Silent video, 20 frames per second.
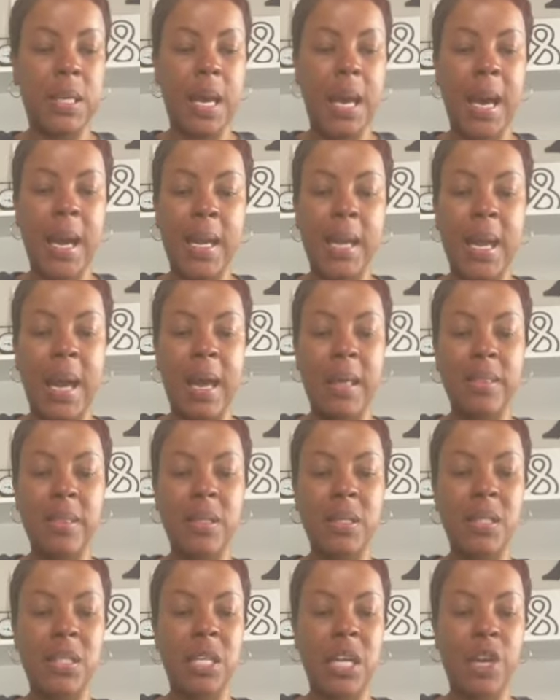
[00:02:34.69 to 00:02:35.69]
I got
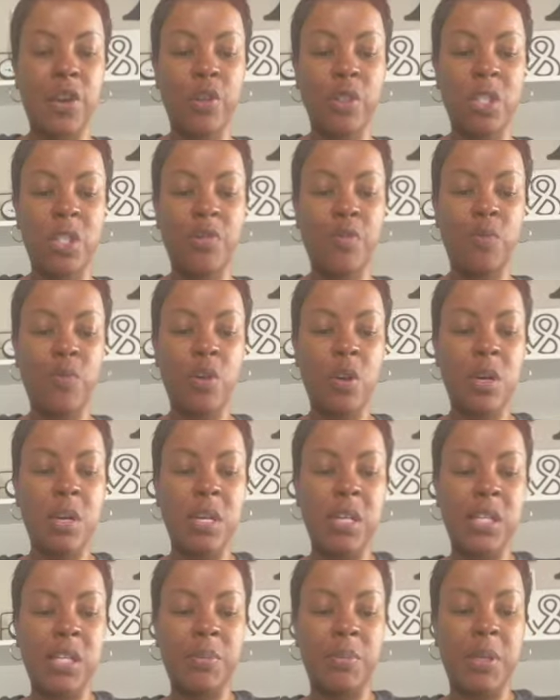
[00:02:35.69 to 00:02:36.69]
the decorative
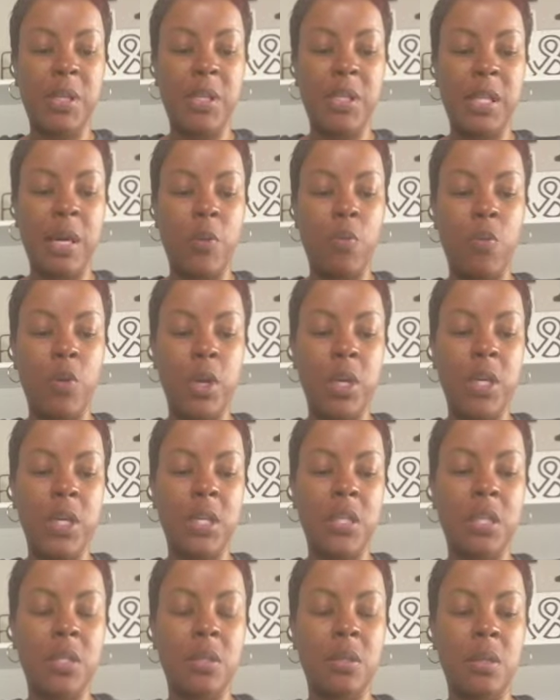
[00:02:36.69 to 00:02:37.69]
ones because I wanted it